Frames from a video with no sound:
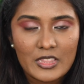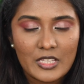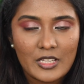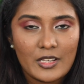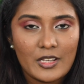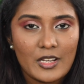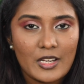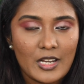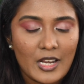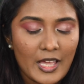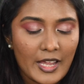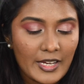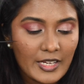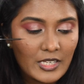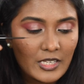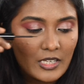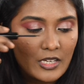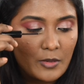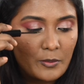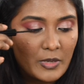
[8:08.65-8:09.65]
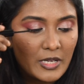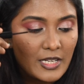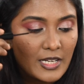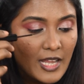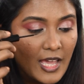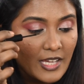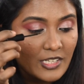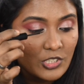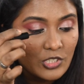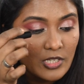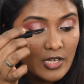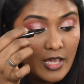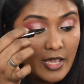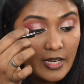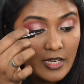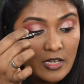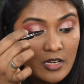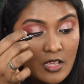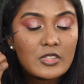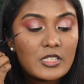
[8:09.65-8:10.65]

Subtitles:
thin line near my lash line.